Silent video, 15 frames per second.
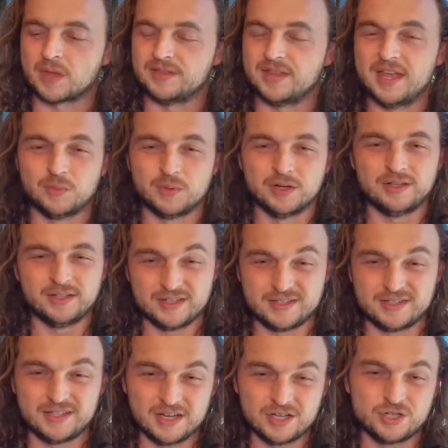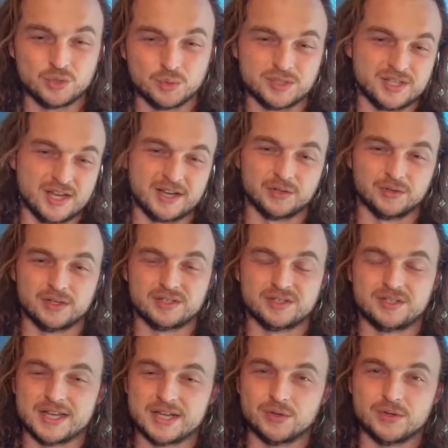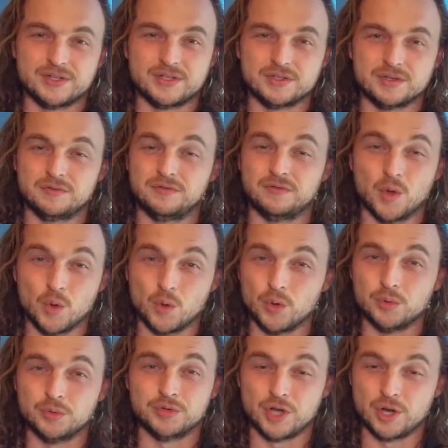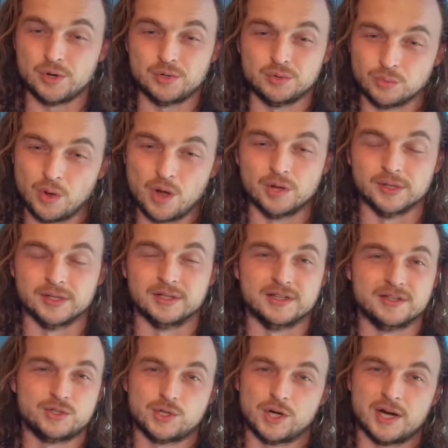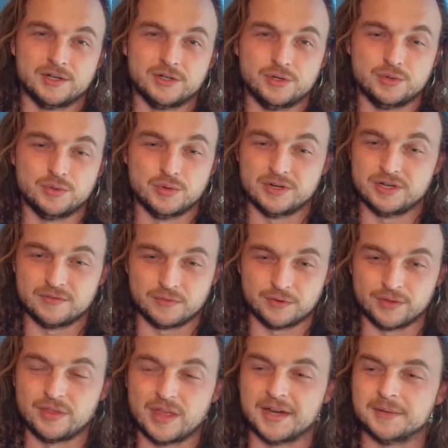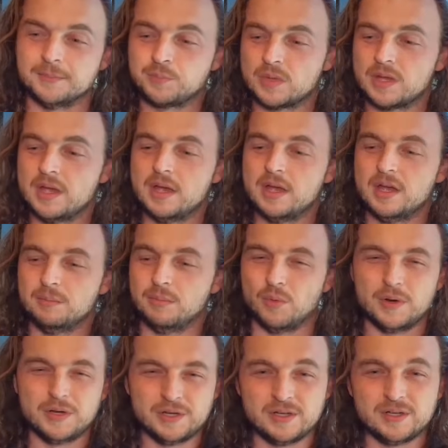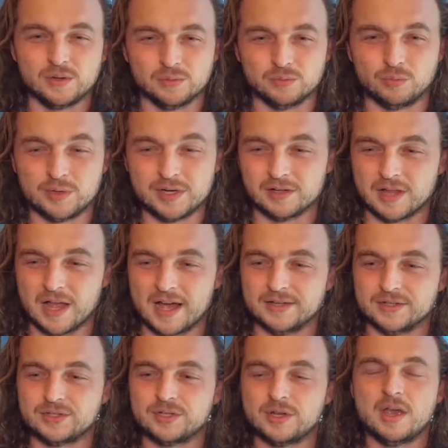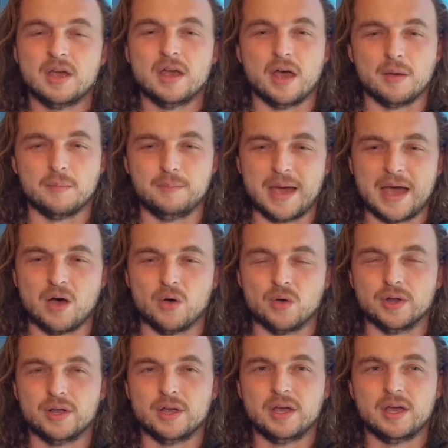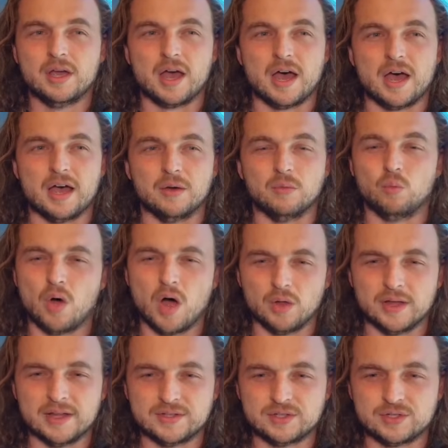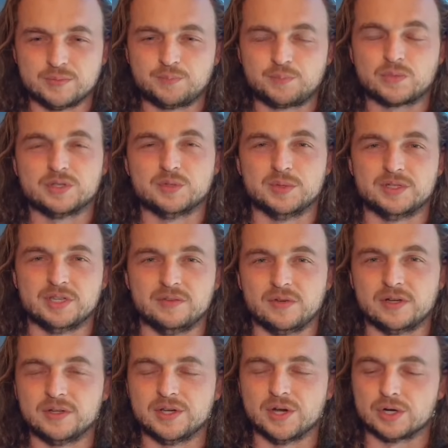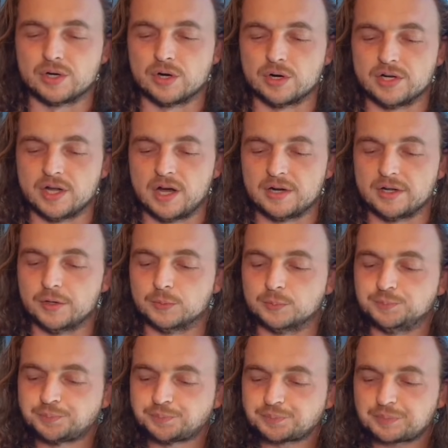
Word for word: And that really is the issue with Daedalus. Daedalus is a full node wallet that's trying to do a different thing. But what you need to realize about uh, wallets, specifically on Cardano,